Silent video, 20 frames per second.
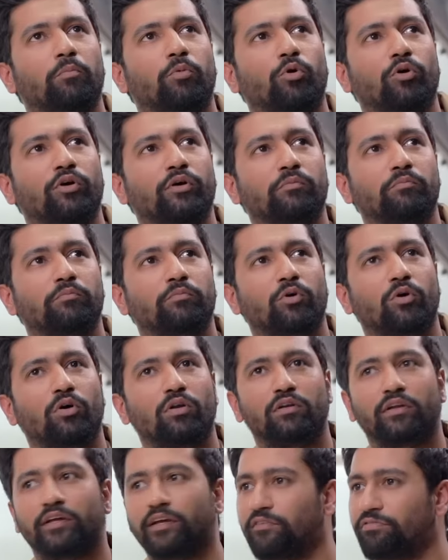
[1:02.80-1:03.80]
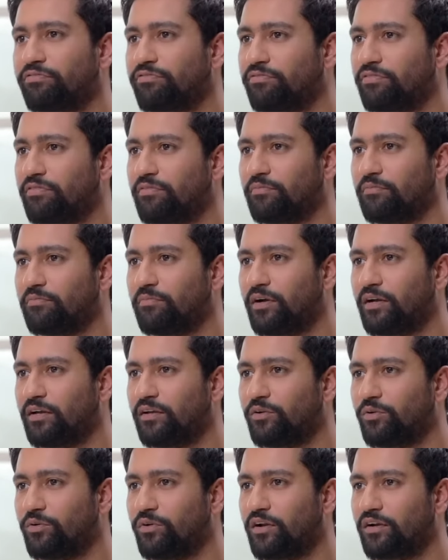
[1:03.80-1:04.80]
poem called If by
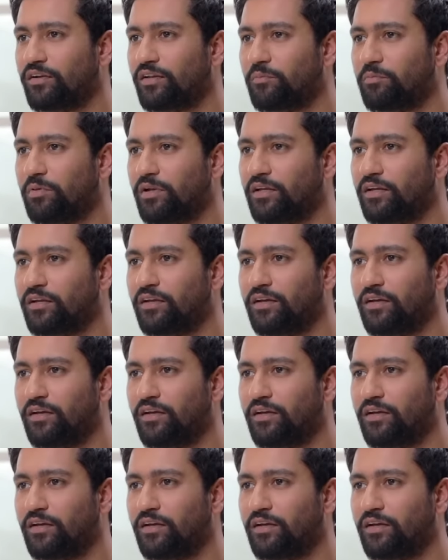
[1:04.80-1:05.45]
Rudyard Kipling.